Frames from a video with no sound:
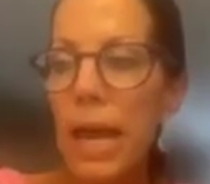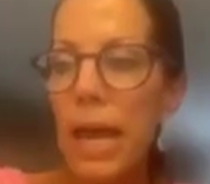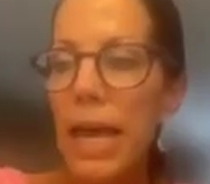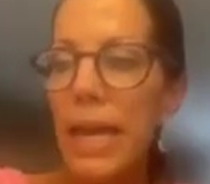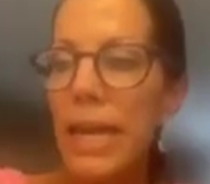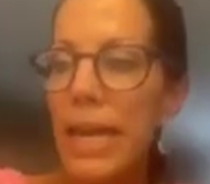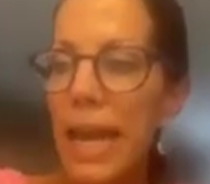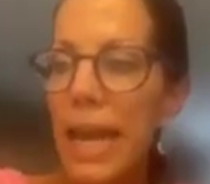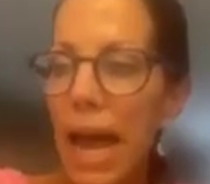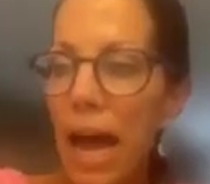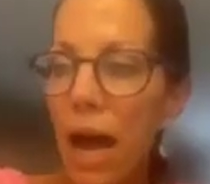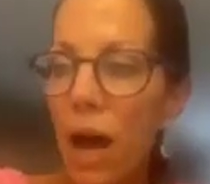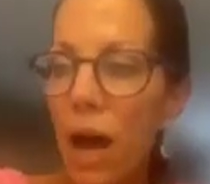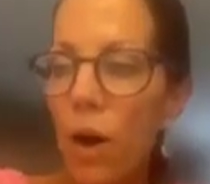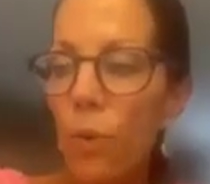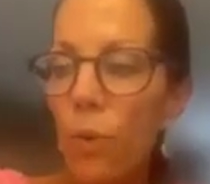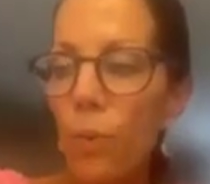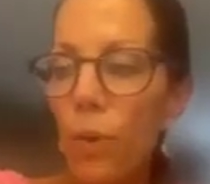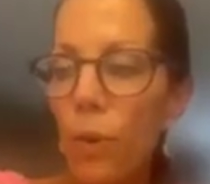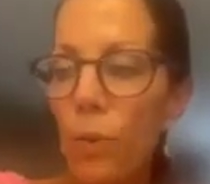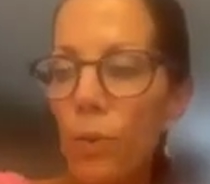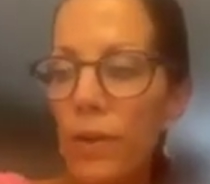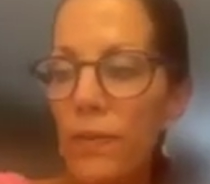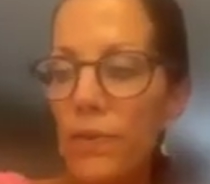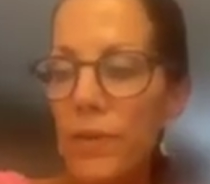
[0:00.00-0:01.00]
And now
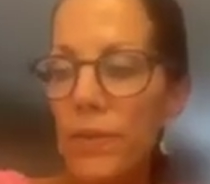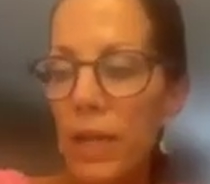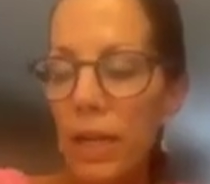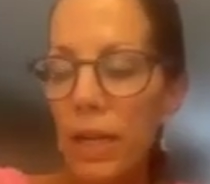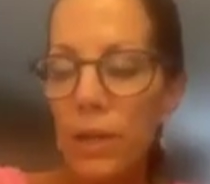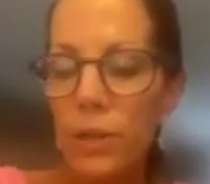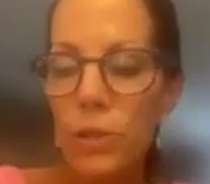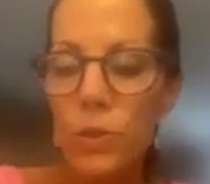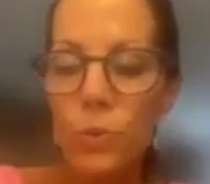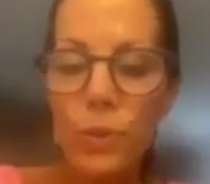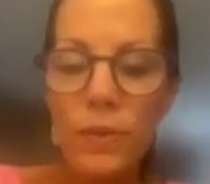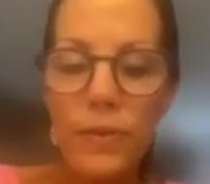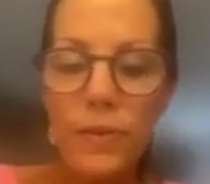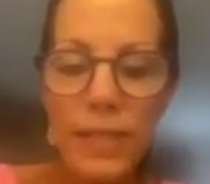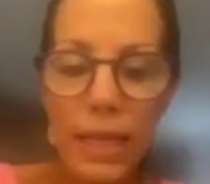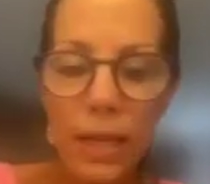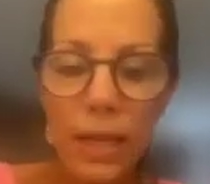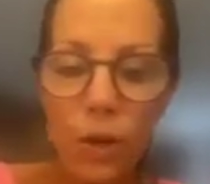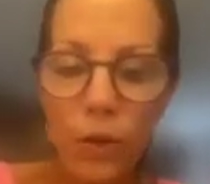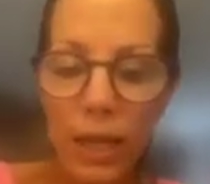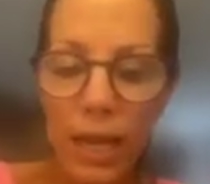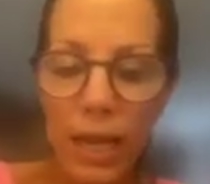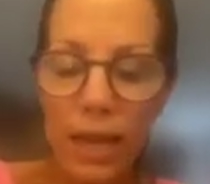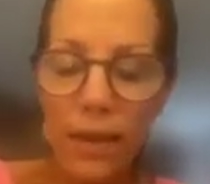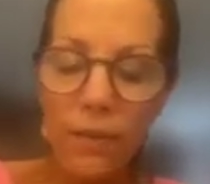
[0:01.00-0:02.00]
what we've done is we said,
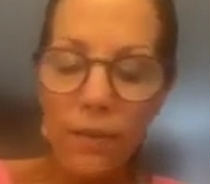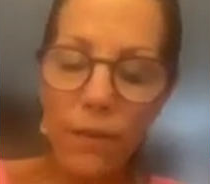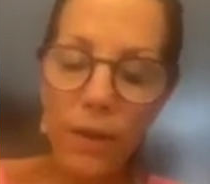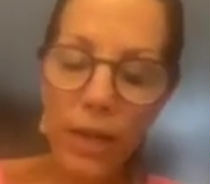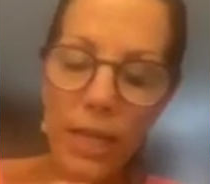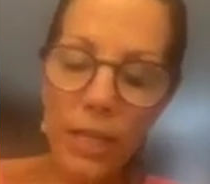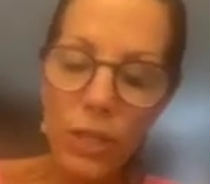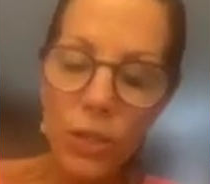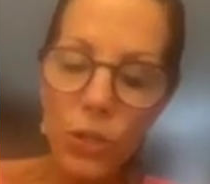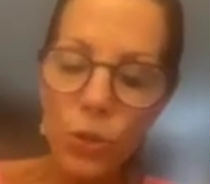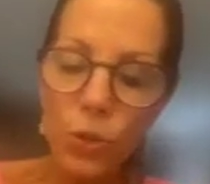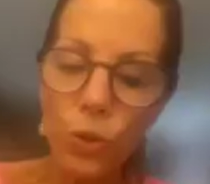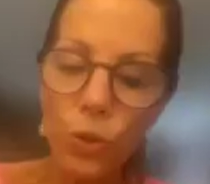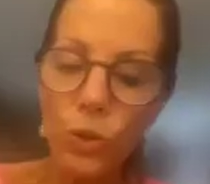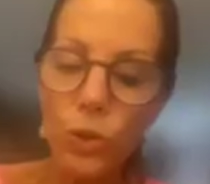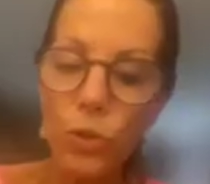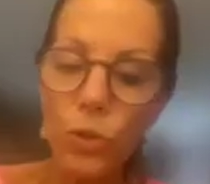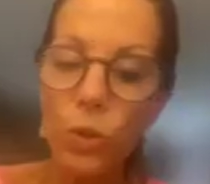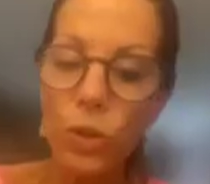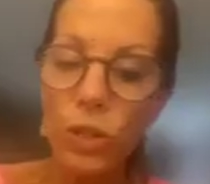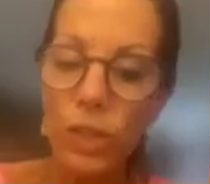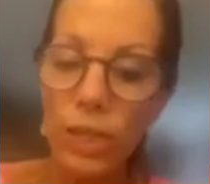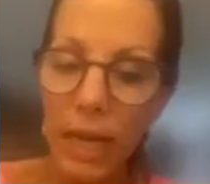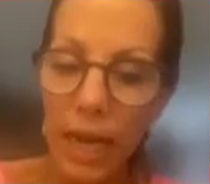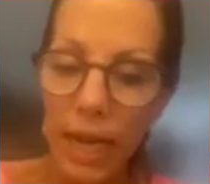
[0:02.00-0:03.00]
okay, inserts
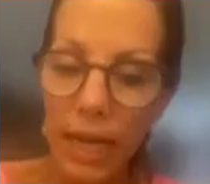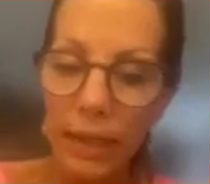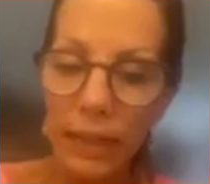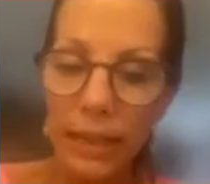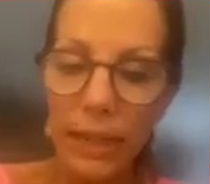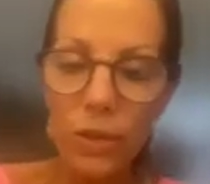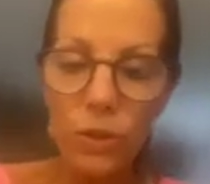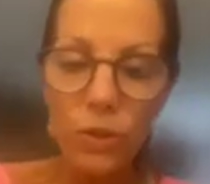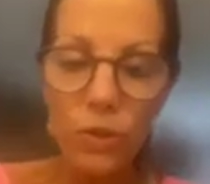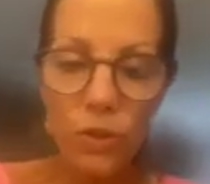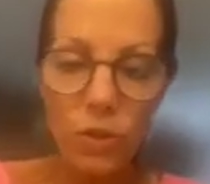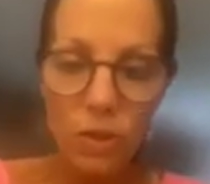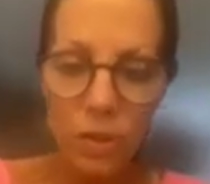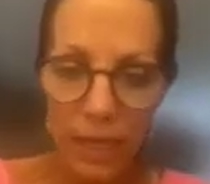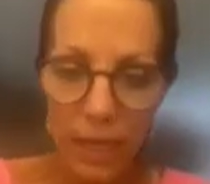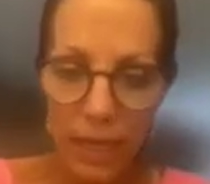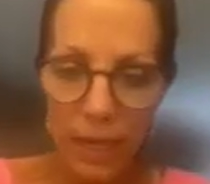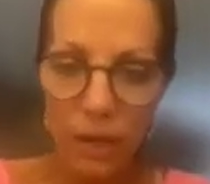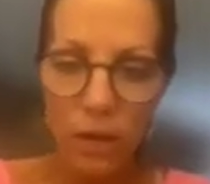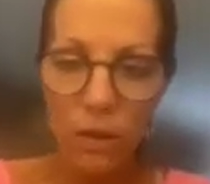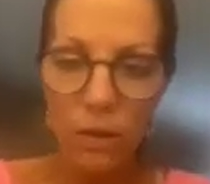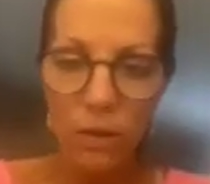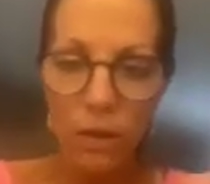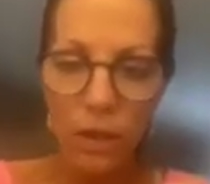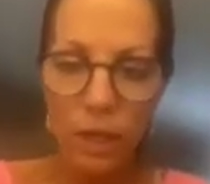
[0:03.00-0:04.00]
or dilators, they
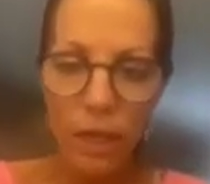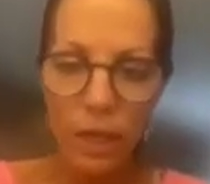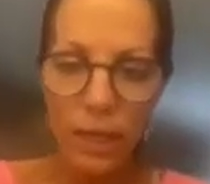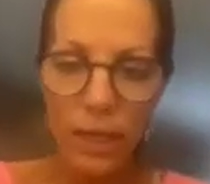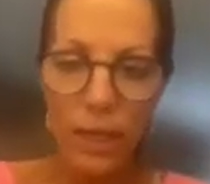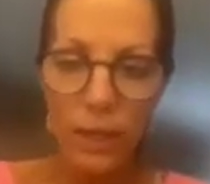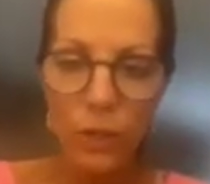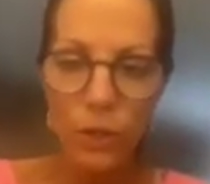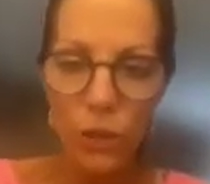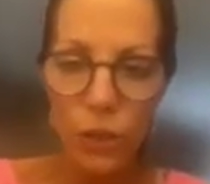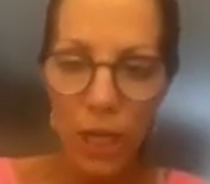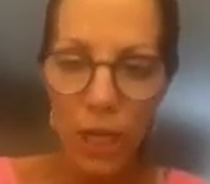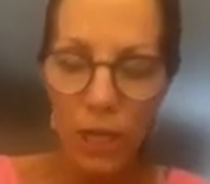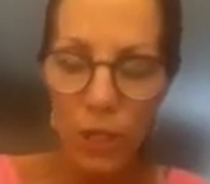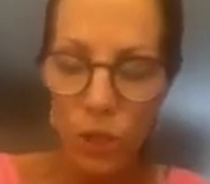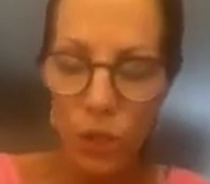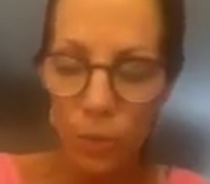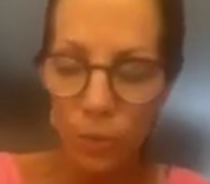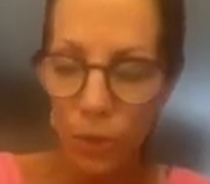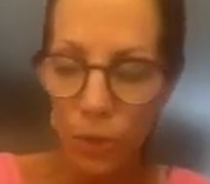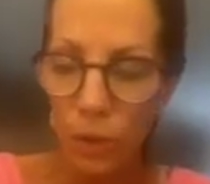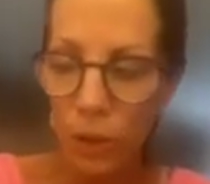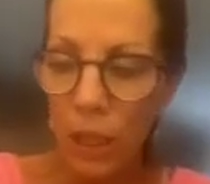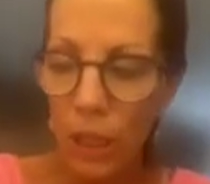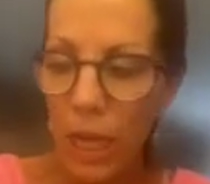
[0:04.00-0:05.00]
are
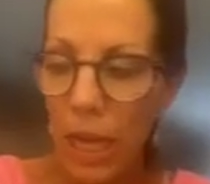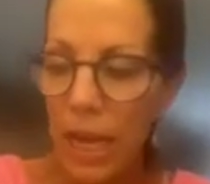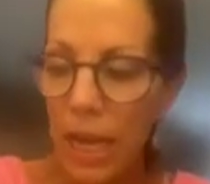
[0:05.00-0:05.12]
interchangeable,